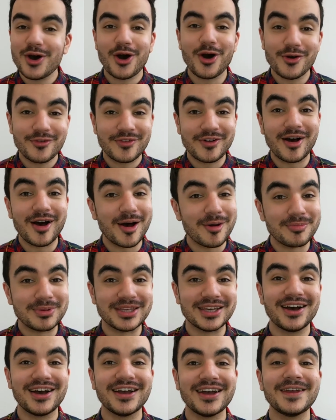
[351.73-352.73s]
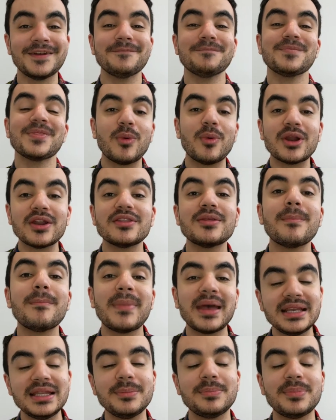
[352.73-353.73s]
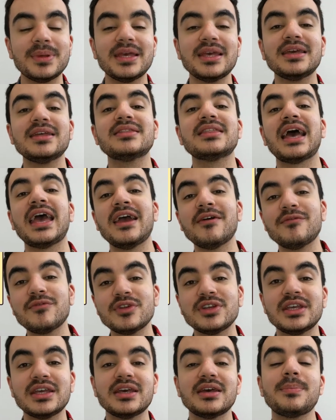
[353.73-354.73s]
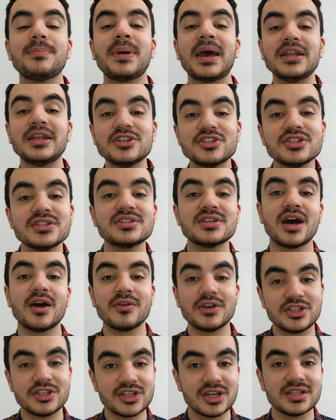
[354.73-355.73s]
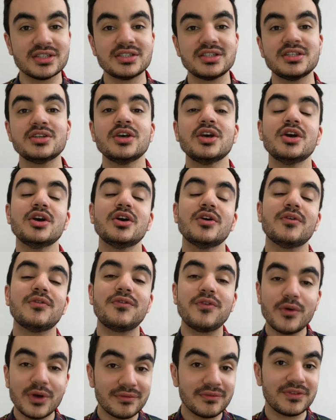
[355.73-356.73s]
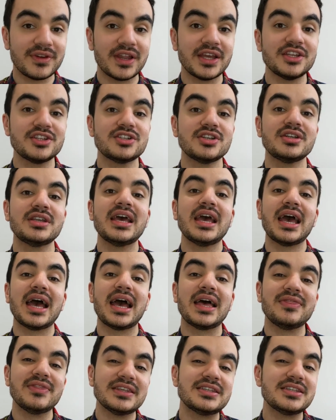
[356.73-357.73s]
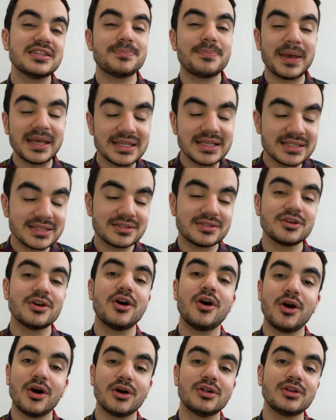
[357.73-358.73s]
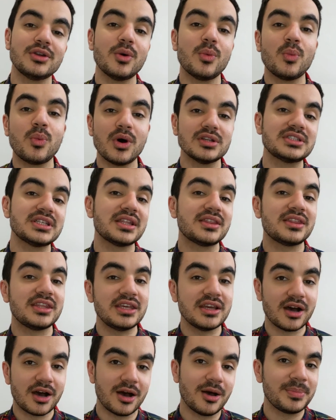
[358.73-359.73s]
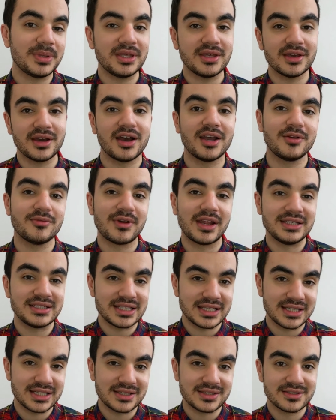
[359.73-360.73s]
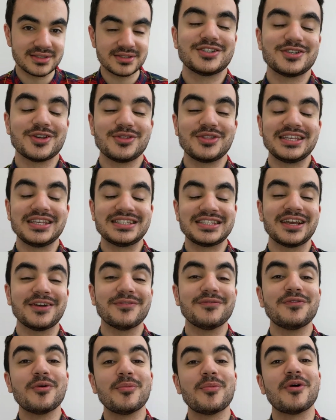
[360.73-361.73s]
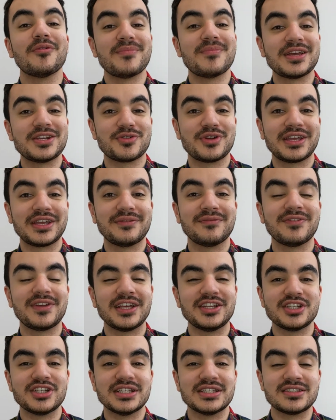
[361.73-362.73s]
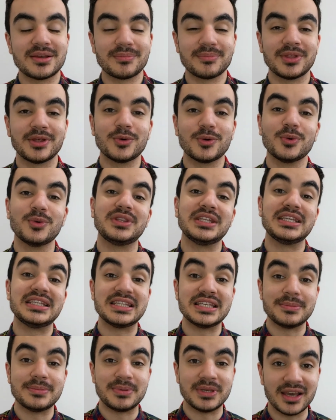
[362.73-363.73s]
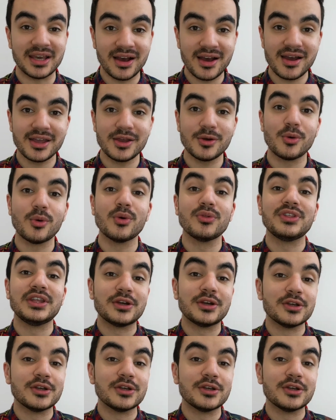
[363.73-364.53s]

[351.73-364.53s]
of RPI, and one of them mainly being that every year pensions are adjusted for inflation, and this is based on what the RPI rate is. So the second form of measuring inflation is something called the CPI, or the